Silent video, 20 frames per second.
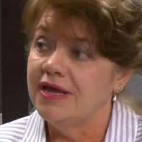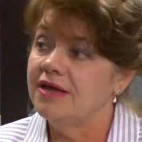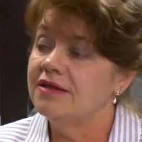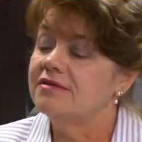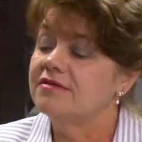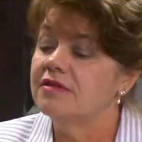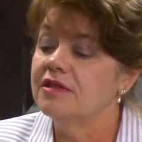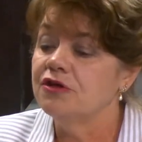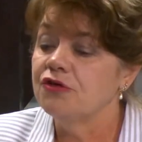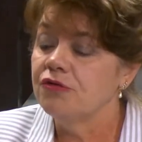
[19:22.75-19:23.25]

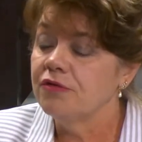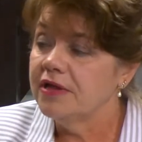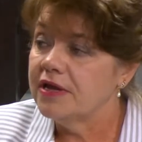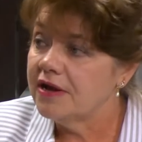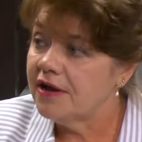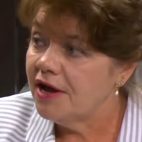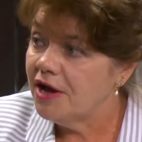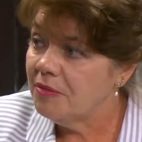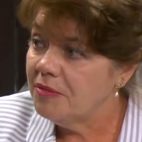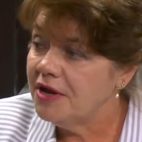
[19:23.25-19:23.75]
It's literally
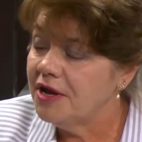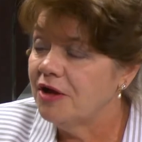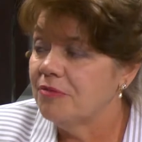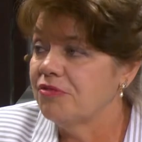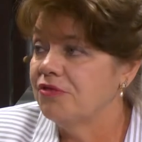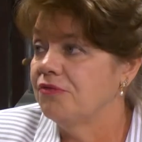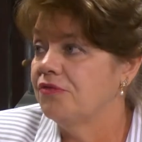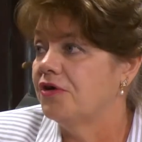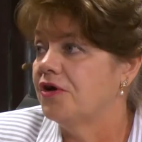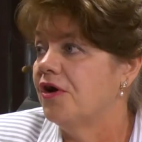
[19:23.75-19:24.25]
coming
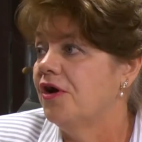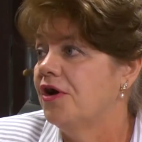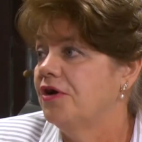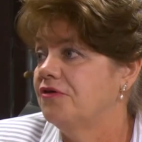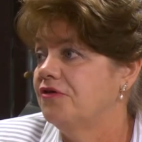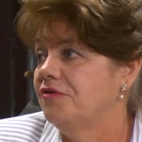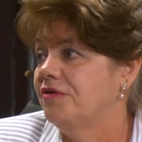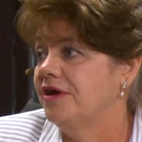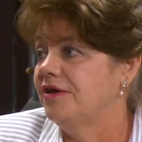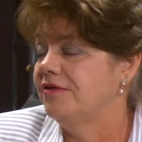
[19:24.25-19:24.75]
up through the
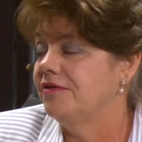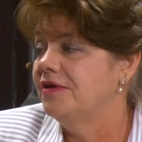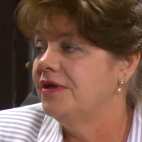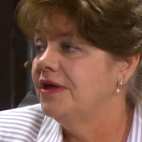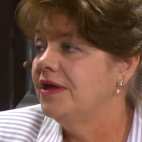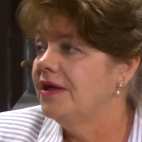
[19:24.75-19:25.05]
concrete.